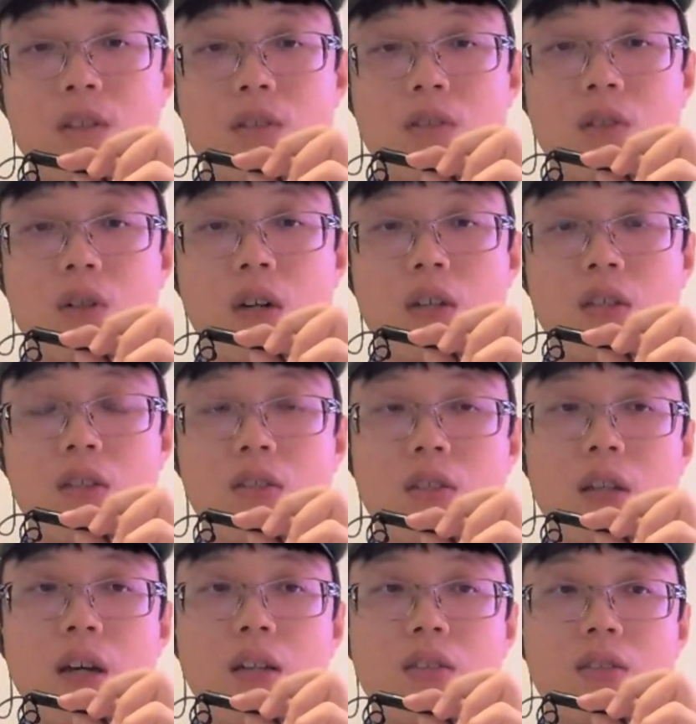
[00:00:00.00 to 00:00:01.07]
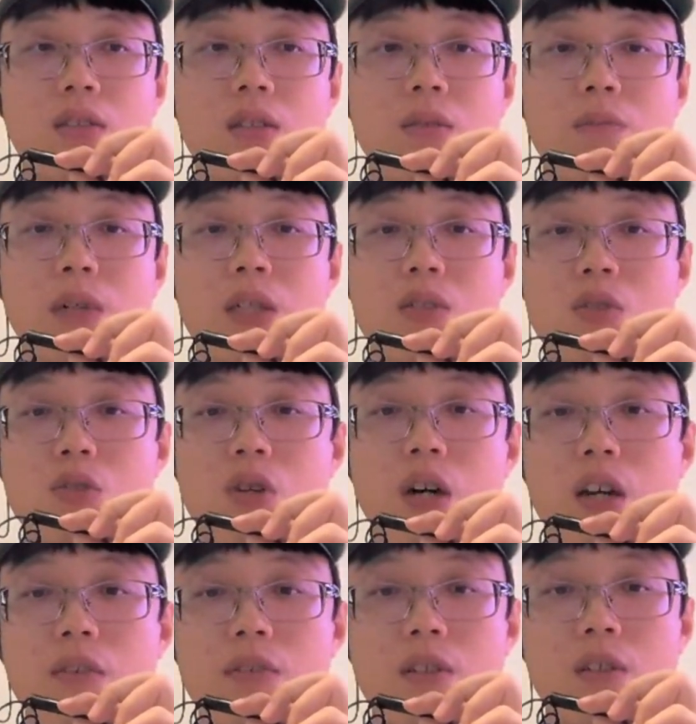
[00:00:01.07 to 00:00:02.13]
So I think that's the main
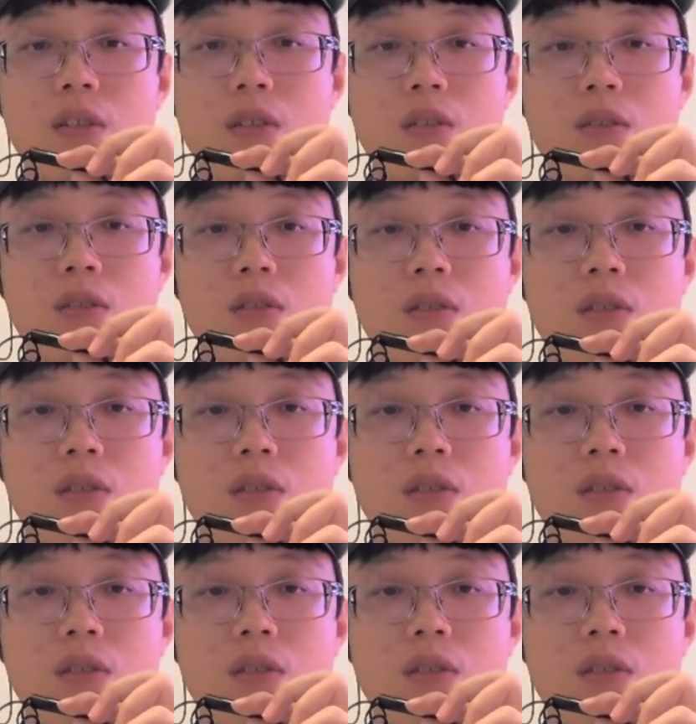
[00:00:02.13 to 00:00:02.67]
driver